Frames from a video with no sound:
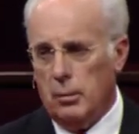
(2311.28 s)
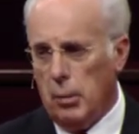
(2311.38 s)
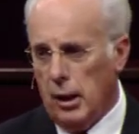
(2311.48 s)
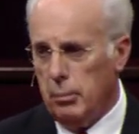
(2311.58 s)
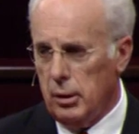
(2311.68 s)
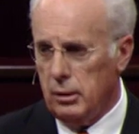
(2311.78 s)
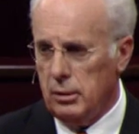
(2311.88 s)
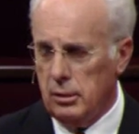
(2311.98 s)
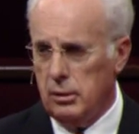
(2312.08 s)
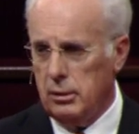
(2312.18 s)
The
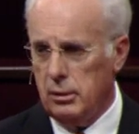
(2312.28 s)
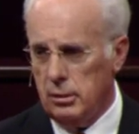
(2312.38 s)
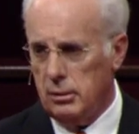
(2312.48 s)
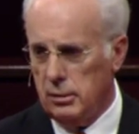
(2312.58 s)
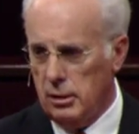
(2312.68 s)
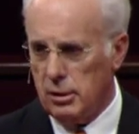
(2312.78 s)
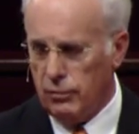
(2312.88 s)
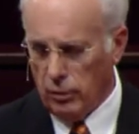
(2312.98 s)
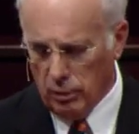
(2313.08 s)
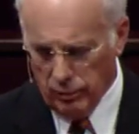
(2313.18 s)
Bible
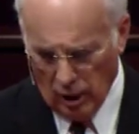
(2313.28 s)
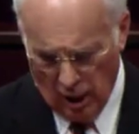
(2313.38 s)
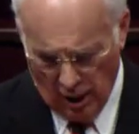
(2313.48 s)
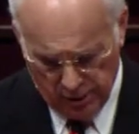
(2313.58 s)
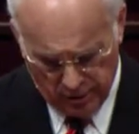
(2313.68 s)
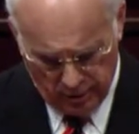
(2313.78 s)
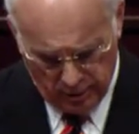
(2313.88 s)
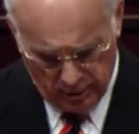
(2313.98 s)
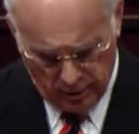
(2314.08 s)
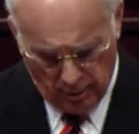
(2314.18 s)
is full of
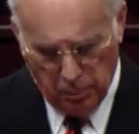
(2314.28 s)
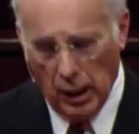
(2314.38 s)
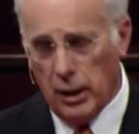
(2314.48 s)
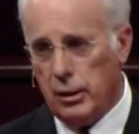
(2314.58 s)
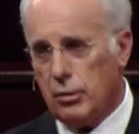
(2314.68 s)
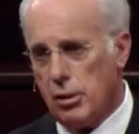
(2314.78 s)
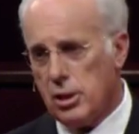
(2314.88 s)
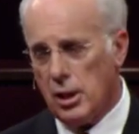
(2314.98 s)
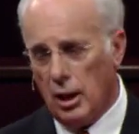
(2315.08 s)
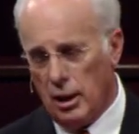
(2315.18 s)
lies abandon
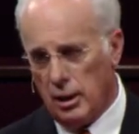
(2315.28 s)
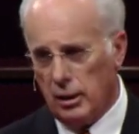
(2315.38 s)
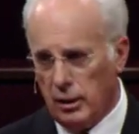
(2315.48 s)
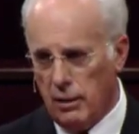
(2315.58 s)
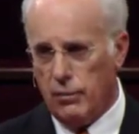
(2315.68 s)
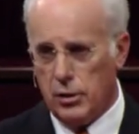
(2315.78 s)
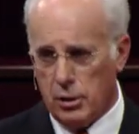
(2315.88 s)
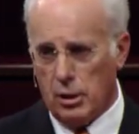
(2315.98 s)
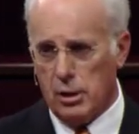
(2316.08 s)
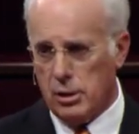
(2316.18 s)
Christianity, leave the
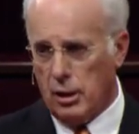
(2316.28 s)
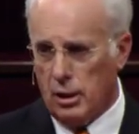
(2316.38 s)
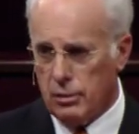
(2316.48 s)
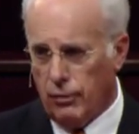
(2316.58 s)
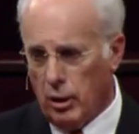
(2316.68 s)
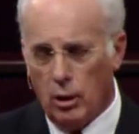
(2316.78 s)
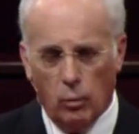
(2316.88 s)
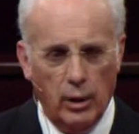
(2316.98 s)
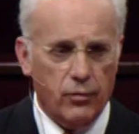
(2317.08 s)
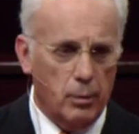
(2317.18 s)
church, get as
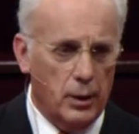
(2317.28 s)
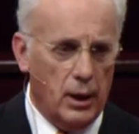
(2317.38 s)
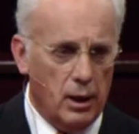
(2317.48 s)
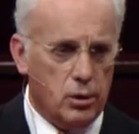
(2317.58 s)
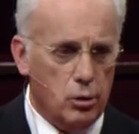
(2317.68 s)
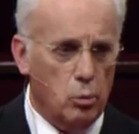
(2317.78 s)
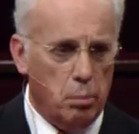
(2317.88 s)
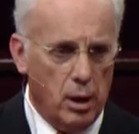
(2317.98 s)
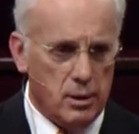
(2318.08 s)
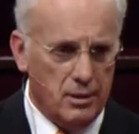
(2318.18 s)
far away from it as
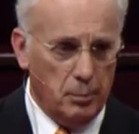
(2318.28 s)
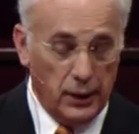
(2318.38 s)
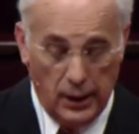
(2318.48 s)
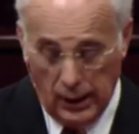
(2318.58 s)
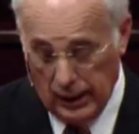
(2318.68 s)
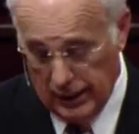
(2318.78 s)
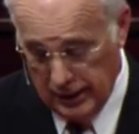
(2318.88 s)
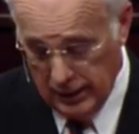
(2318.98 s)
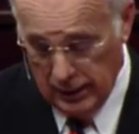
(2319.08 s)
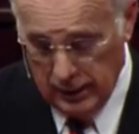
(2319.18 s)
you possibly
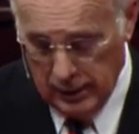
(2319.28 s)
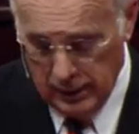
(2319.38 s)
can.